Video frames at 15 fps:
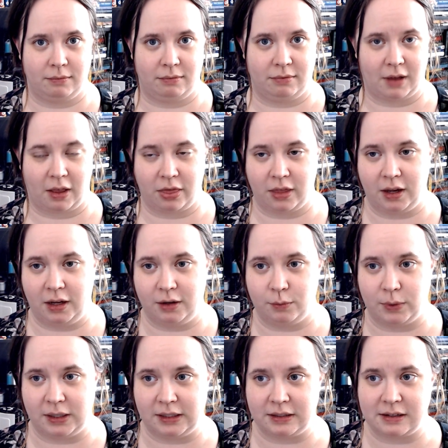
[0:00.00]
nothing
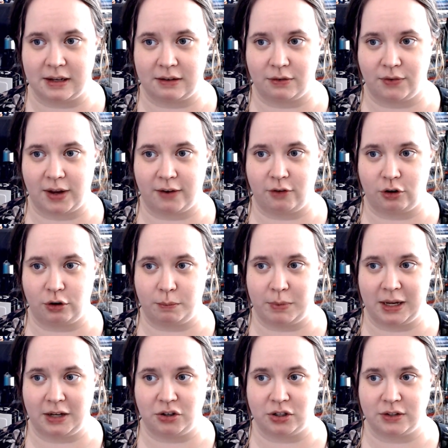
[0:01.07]
when it says 500
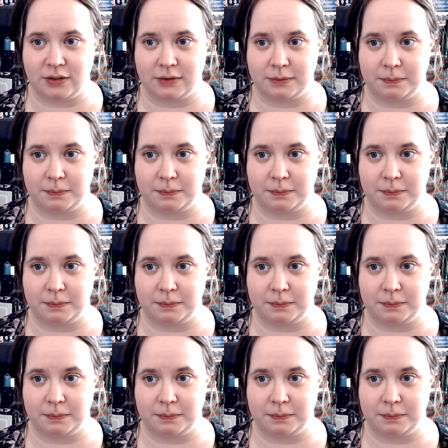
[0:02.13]
pages.